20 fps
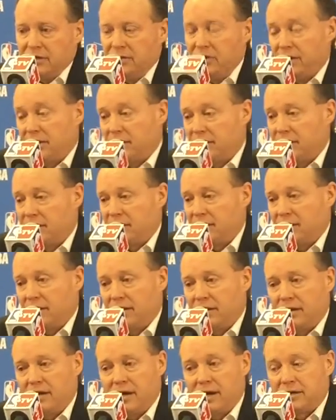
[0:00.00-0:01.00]
and I think he,
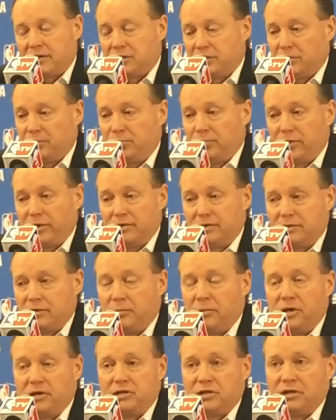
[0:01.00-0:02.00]
uh, he, actually played
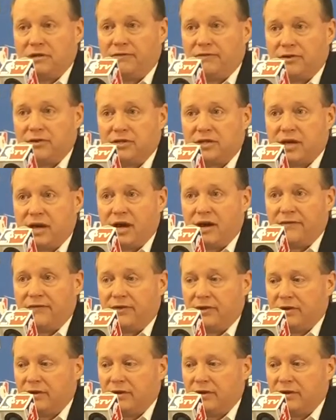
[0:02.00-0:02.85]
so much in the first half.